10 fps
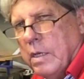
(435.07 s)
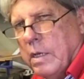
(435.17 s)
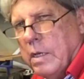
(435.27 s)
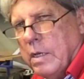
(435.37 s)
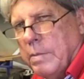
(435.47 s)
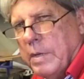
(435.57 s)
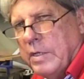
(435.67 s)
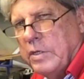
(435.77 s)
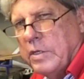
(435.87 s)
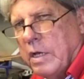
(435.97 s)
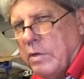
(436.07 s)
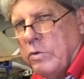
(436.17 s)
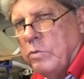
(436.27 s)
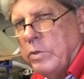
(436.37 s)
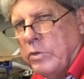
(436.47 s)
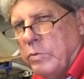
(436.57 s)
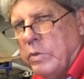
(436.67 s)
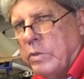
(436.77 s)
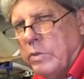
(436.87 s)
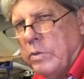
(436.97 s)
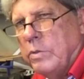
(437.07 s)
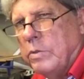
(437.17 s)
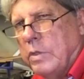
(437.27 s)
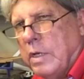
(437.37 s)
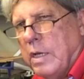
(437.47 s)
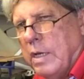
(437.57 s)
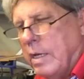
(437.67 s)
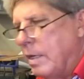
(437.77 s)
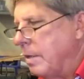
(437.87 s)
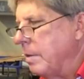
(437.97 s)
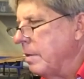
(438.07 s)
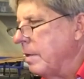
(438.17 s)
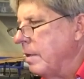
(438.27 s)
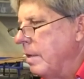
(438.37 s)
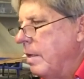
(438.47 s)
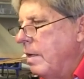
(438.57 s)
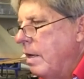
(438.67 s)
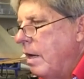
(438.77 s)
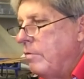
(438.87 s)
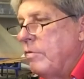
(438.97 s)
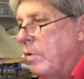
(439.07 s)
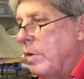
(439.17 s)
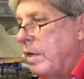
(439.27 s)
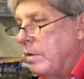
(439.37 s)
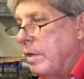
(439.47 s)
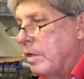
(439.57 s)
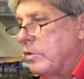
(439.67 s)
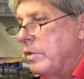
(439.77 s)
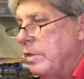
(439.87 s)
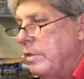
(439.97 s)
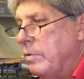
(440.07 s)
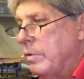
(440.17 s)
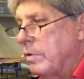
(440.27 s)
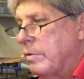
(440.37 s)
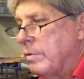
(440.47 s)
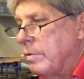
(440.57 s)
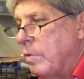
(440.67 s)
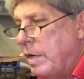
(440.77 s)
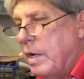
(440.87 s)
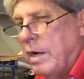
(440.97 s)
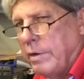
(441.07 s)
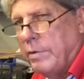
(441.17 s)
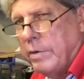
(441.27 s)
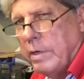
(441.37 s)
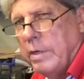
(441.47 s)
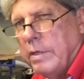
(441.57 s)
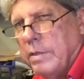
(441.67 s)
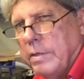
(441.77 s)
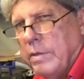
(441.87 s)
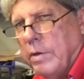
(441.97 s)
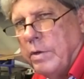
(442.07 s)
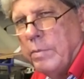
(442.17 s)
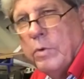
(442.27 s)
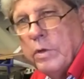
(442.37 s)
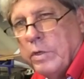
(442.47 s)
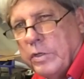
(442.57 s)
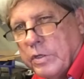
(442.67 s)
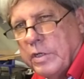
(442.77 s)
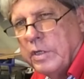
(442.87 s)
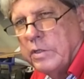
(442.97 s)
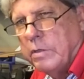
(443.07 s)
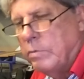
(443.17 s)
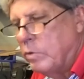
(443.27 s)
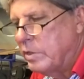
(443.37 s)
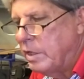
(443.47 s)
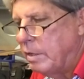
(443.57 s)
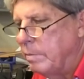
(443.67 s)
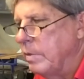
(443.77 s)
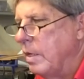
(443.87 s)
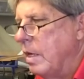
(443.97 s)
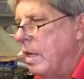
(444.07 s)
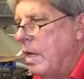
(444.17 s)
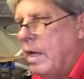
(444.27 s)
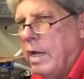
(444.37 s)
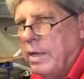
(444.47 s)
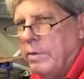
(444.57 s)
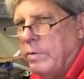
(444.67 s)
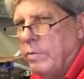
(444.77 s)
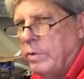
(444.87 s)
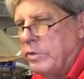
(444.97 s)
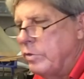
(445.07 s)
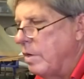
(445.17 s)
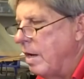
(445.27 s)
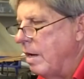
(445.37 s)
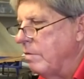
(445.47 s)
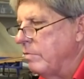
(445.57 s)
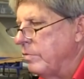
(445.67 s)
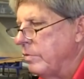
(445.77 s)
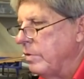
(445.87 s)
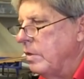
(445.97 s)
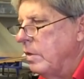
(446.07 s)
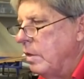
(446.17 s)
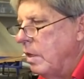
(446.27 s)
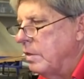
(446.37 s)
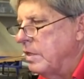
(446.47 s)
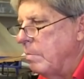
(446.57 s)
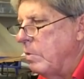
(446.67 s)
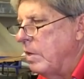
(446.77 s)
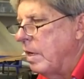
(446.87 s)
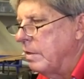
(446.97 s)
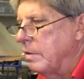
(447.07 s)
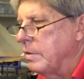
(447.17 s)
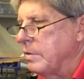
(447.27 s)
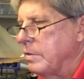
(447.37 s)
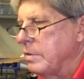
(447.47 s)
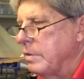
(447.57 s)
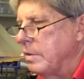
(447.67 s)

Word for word: Um, I just had too much work to do and I found I could actually do it quite accurately on the model. It just takes a little more time. And once you have a template like this.